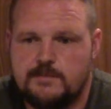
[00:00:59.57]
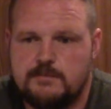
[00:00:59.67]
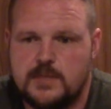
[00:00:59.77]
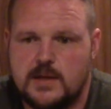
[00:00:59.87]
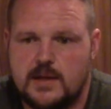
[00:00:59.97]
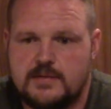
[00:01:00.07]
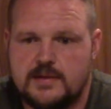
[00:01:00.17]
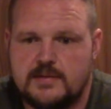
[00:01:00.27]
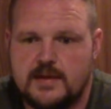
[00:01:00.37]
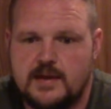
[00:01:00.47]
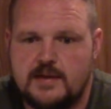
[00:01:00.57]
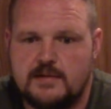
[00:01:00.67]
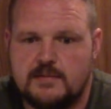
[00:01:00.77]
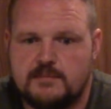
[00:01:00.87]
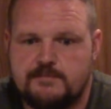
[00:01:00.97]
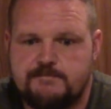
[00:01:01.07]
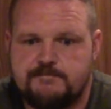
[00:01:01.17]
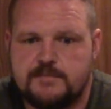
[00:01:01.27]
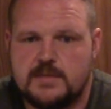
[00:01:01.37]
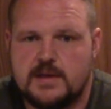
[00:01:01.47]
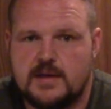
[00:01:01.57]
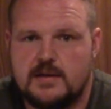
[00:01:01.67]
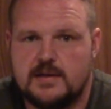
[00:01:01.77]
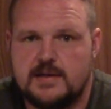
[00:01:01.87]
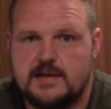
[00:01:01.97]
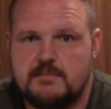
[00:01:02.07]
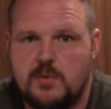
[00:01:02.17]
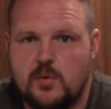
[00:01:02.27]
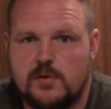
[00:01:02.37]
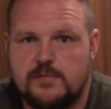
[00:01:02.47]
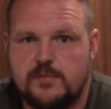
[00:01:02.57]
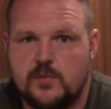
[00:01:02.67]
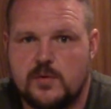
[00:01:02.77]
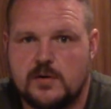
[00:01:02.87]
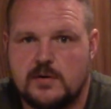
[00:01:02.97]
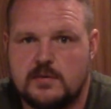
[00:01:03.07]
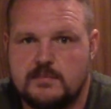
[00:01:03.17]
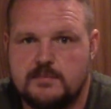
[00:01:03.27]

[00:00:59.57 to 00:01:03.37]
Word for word: but I think they kind of lean more for